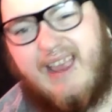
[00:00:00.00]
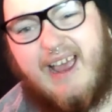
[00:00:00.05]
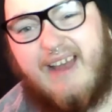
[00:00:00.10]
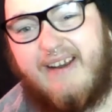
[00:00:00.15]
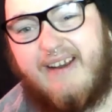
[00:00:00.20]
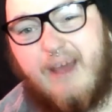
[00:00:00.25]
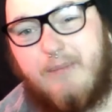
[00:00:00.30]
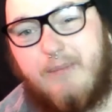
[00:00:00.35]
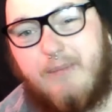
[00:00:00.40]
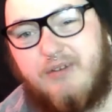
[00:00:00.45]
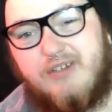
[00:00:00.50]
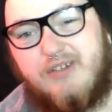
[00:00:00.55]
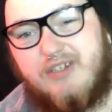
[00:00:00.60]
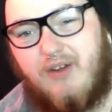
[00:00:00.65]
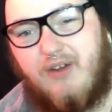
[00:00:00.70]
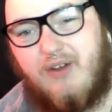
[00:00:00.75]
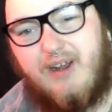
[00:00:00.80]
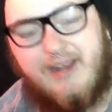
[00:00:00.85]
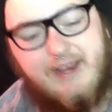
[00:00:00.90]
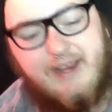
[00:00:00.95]
That can
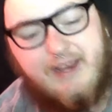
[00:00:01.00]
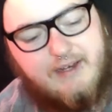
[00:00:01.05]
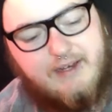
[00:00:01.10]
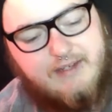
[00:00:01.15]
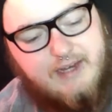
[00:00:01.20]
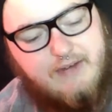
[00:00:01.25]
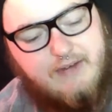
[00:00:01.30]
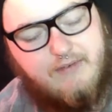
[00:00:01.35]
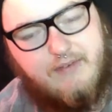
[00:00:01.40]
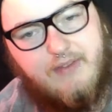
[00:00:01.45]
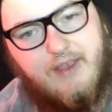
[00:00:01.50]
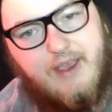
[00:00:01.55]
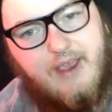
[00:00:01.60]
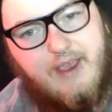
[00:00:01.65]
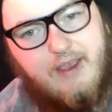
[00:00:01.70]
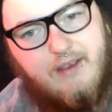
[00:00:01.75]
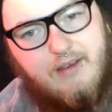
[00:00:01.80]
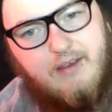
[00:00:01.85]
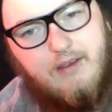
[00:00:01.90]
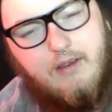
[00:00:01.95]
happen, slight leaks here
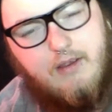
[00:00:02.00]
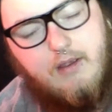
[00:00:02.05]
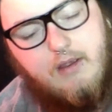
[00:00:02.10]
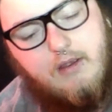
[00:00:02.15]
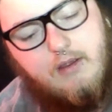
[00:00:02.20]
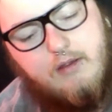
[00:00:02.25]
and there.